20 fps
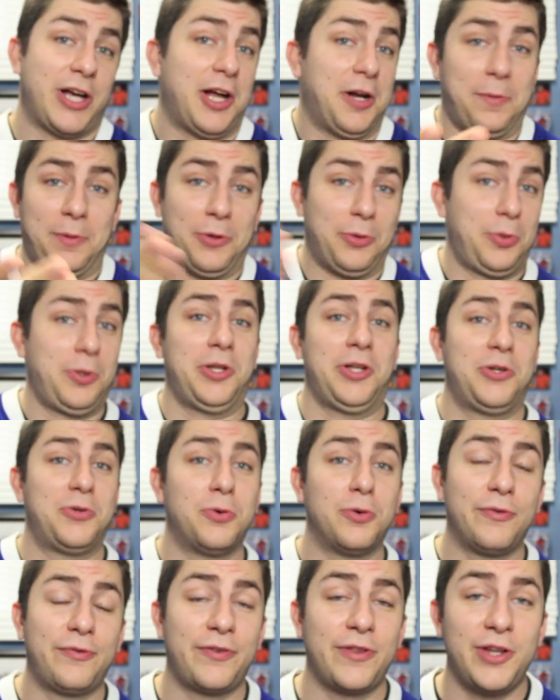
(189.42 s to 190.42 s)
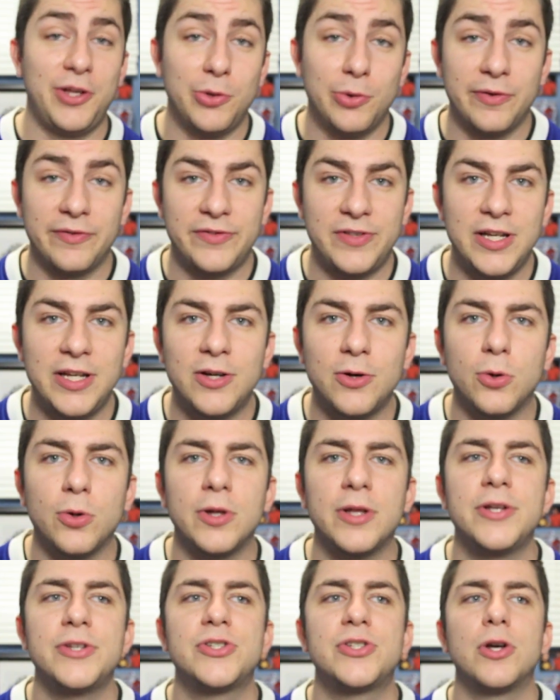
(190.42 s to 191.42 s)
got to be really cool for the U of T
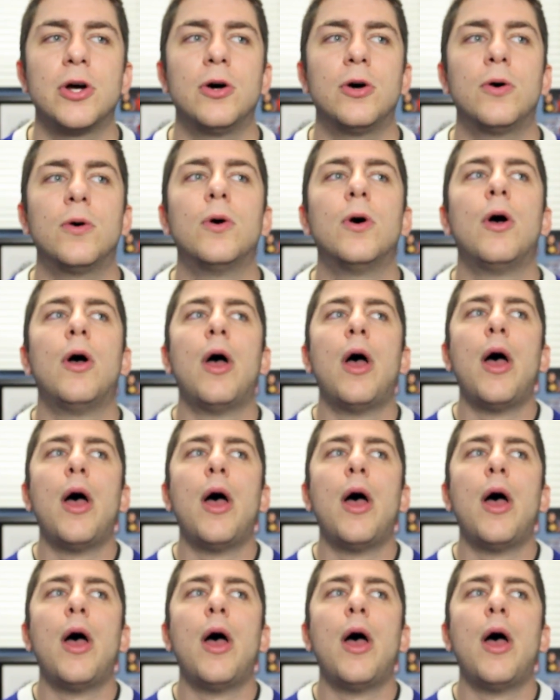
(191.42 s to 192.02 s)
goalie, so...